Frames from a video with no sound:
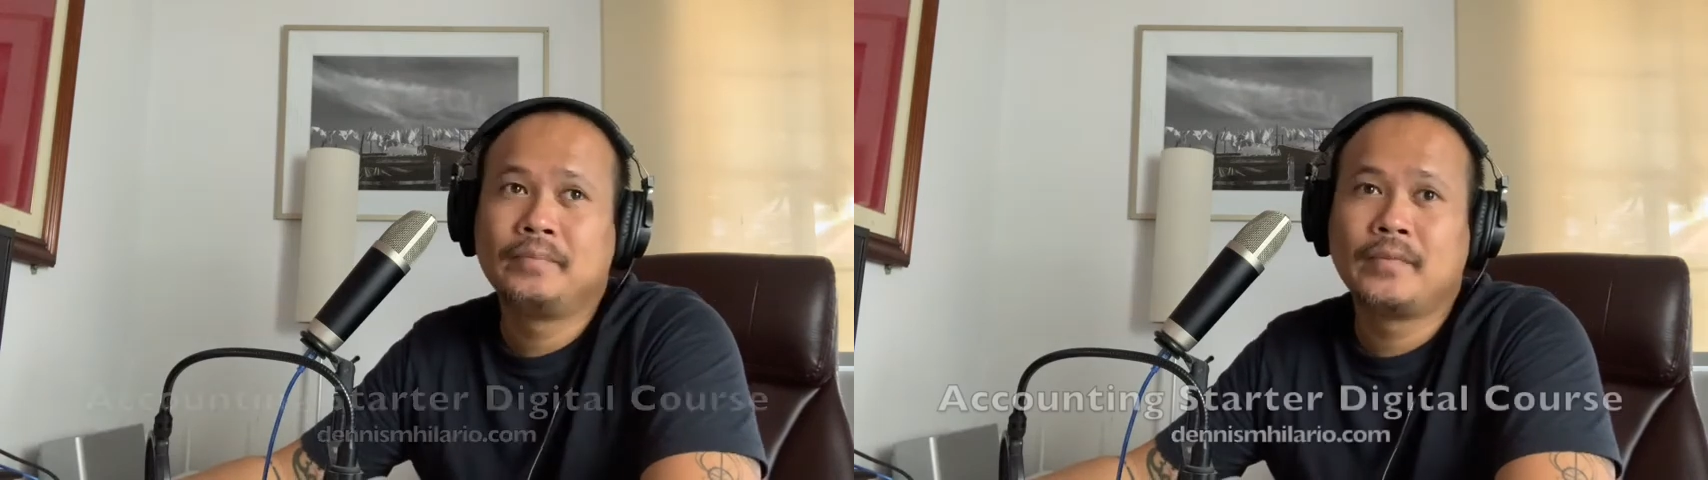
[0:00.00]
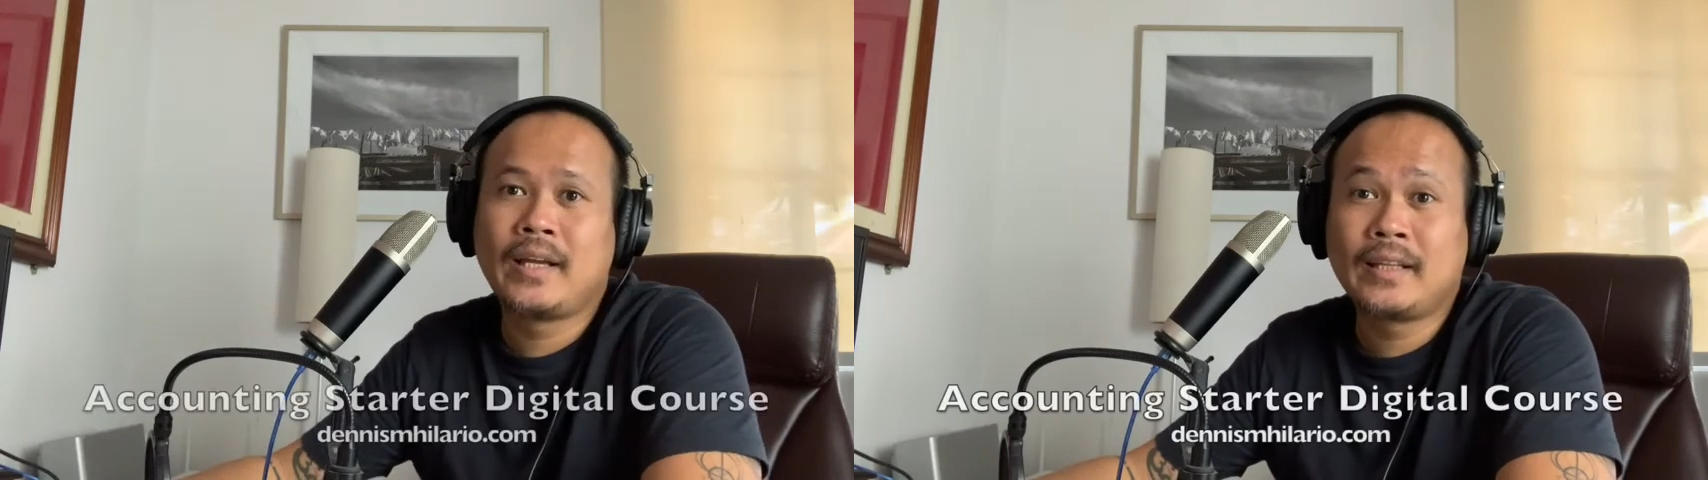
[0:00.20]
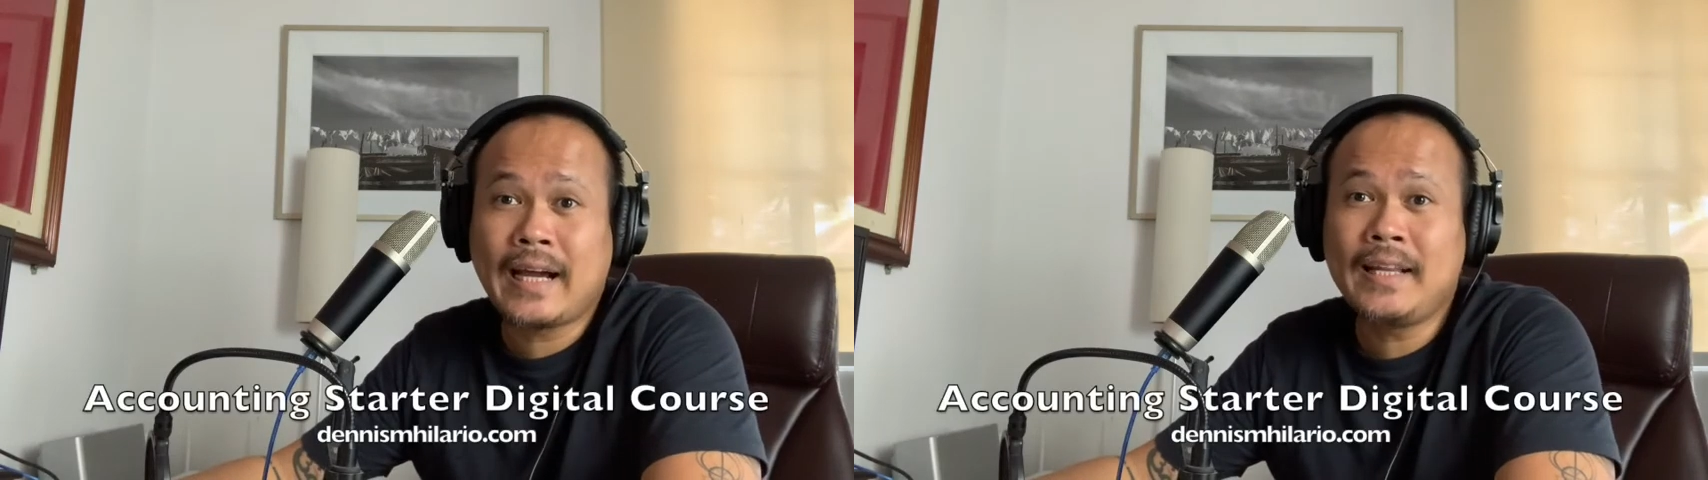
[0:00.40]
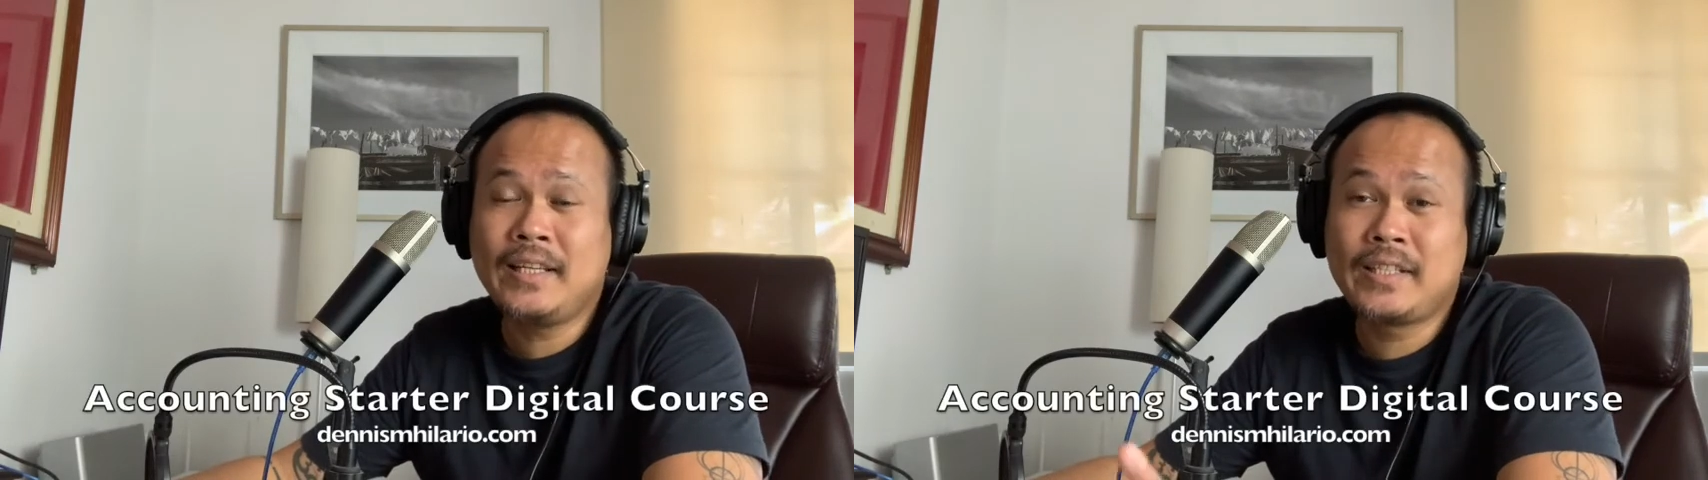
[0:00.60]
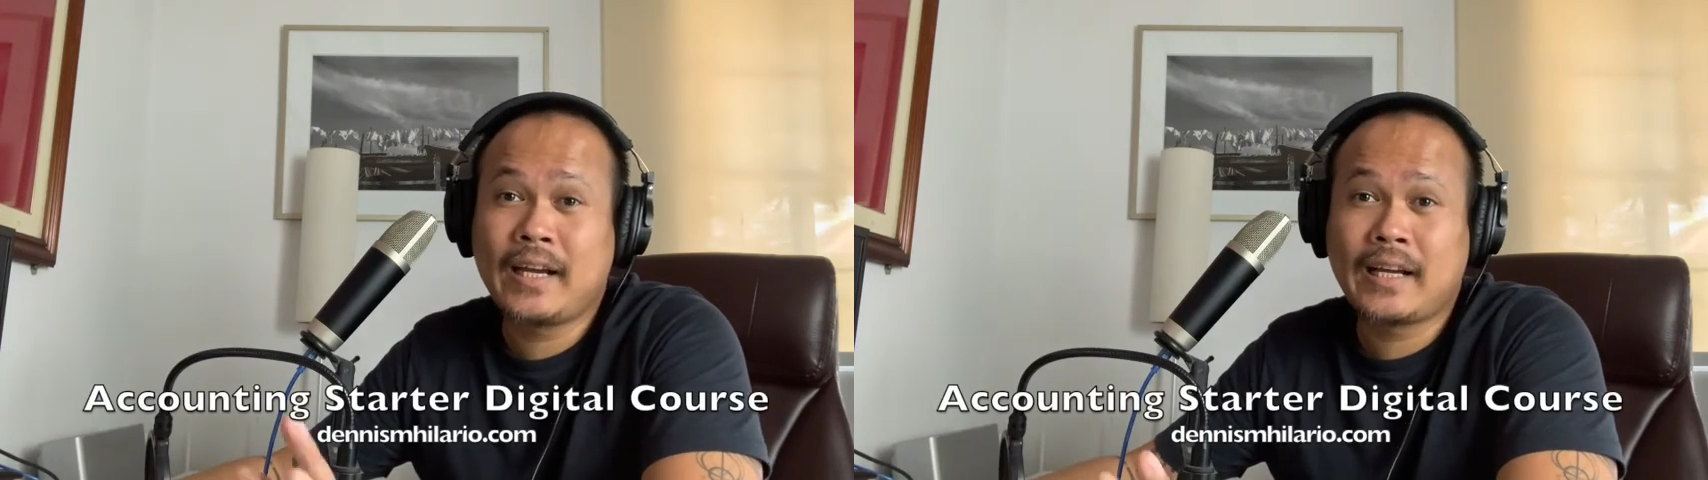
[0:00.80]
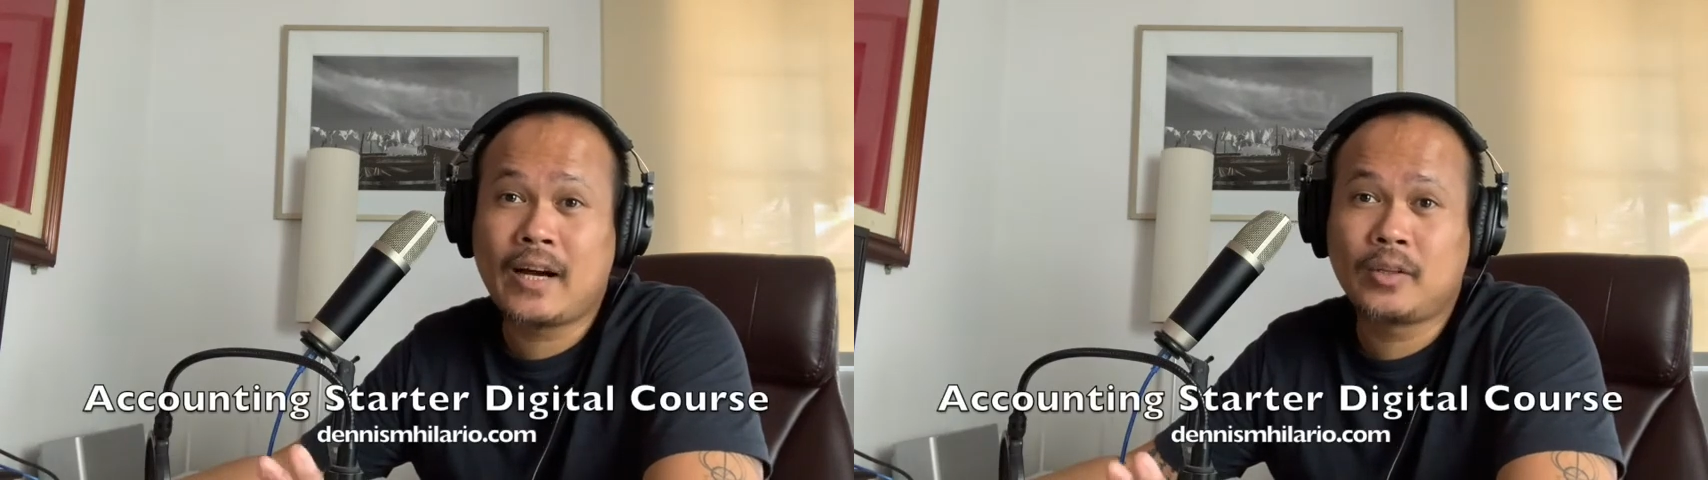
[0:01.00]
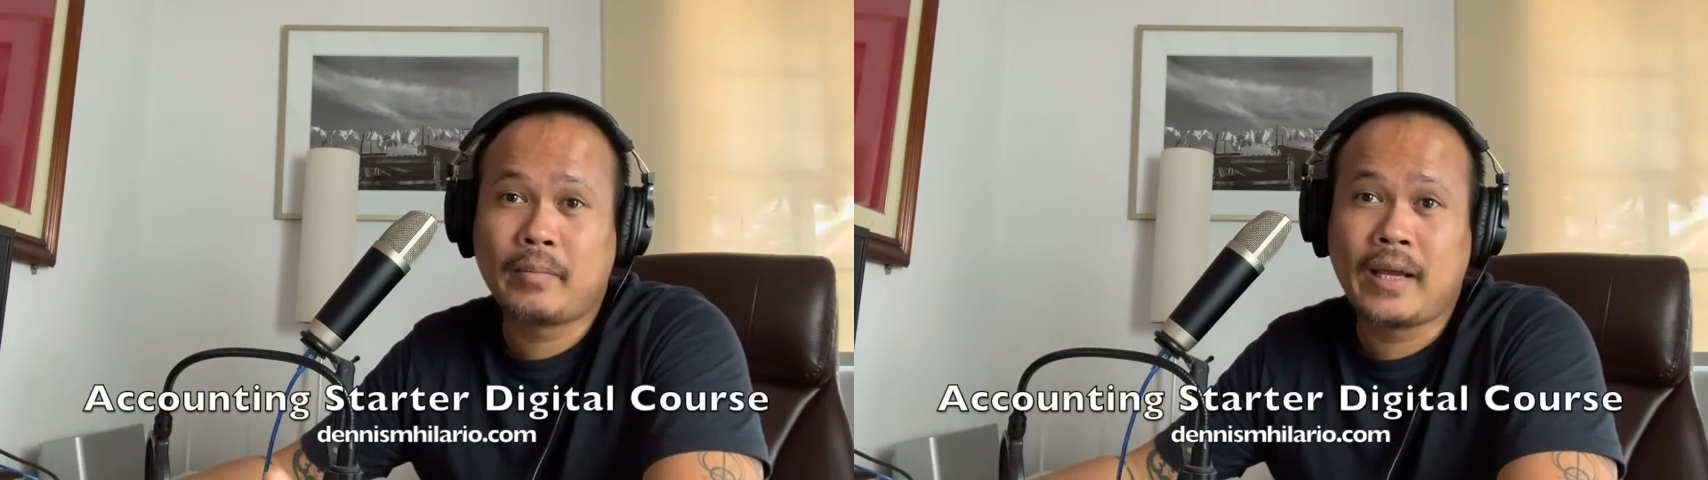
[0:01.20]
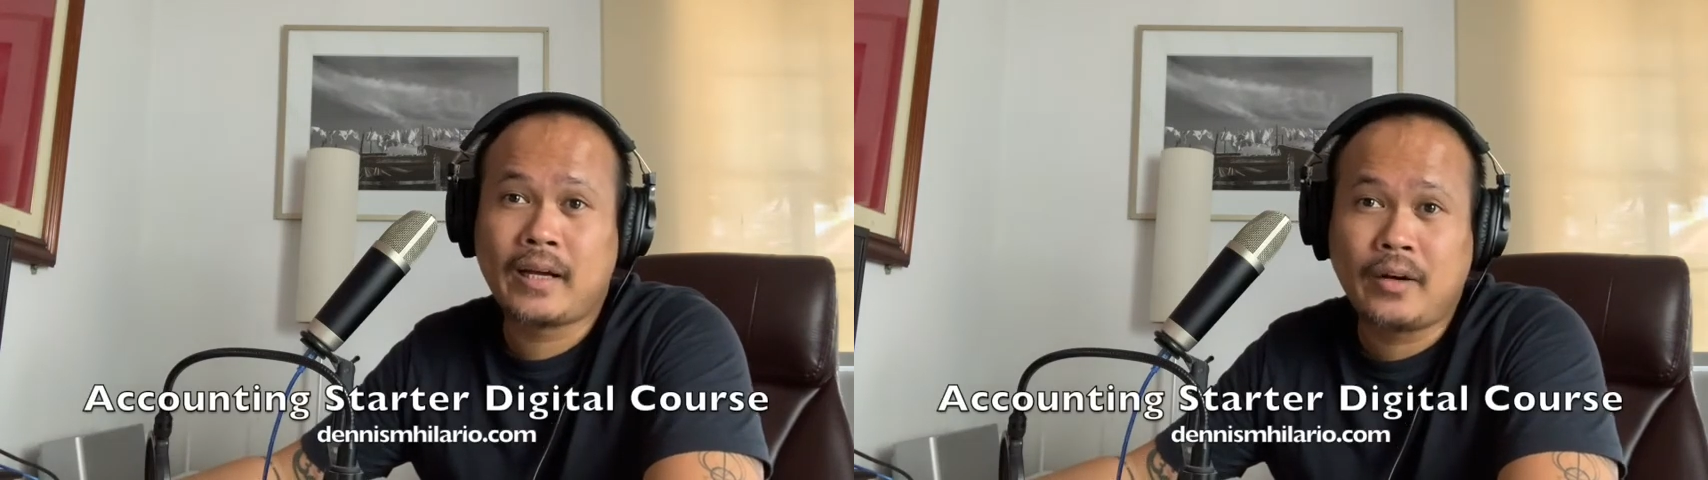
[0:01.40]
And kindly check out my
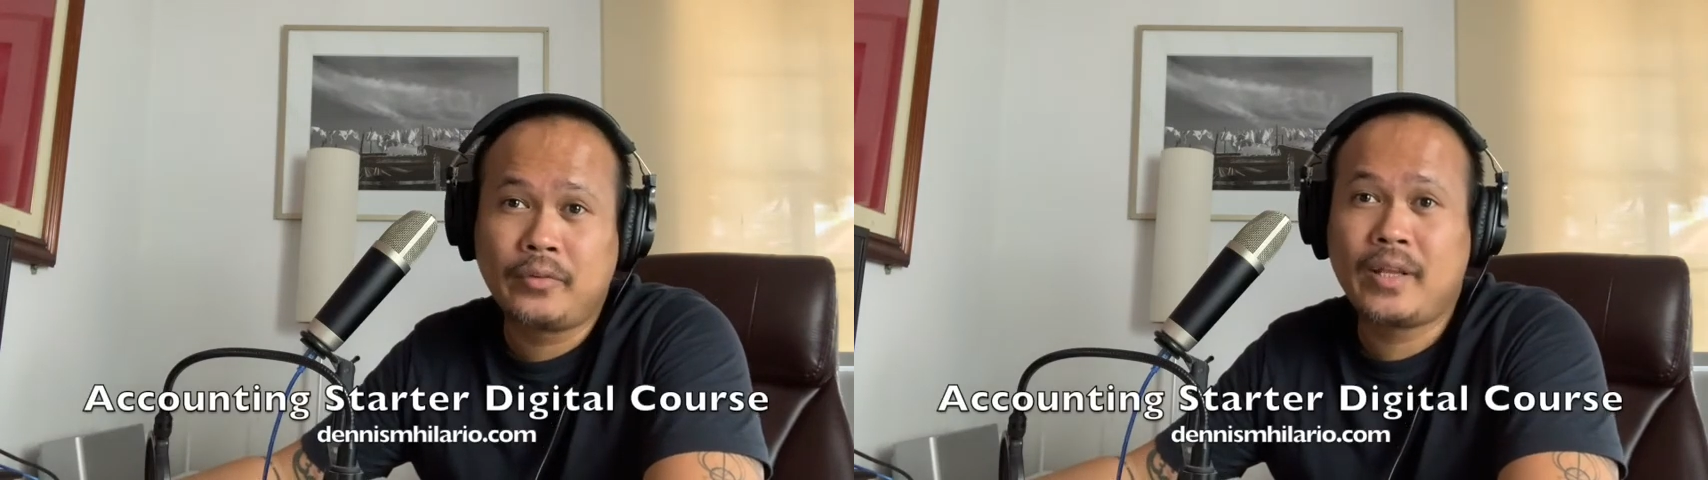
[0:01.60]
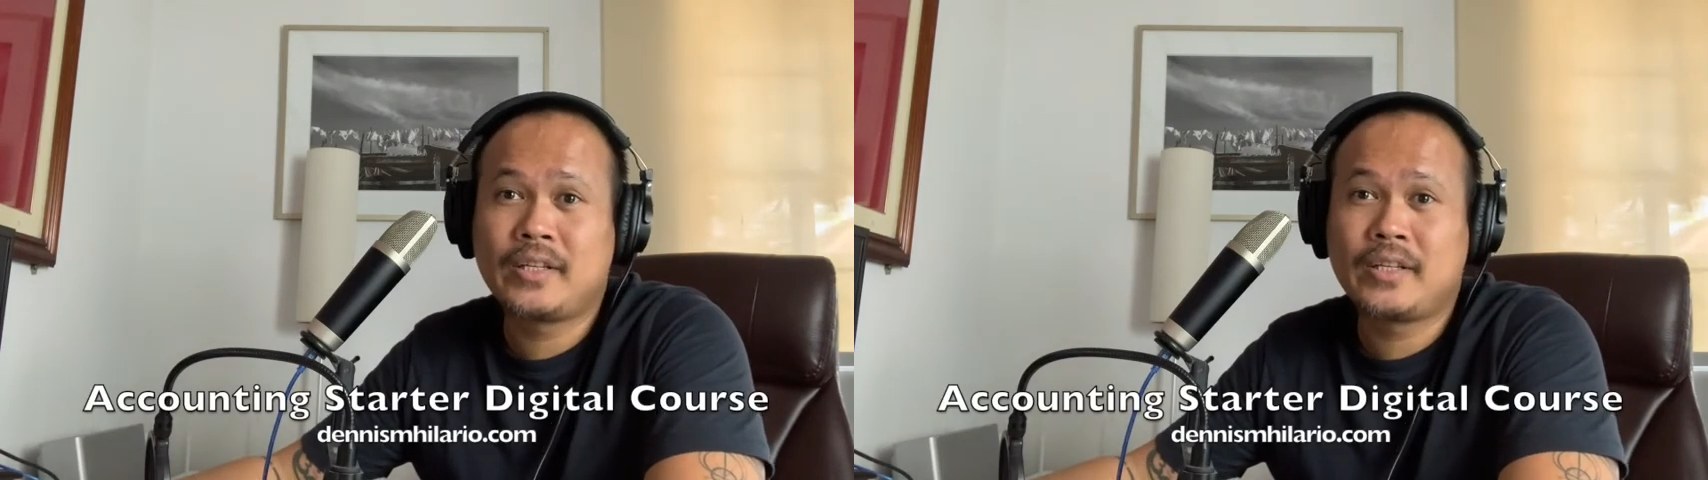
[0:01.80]
Accounting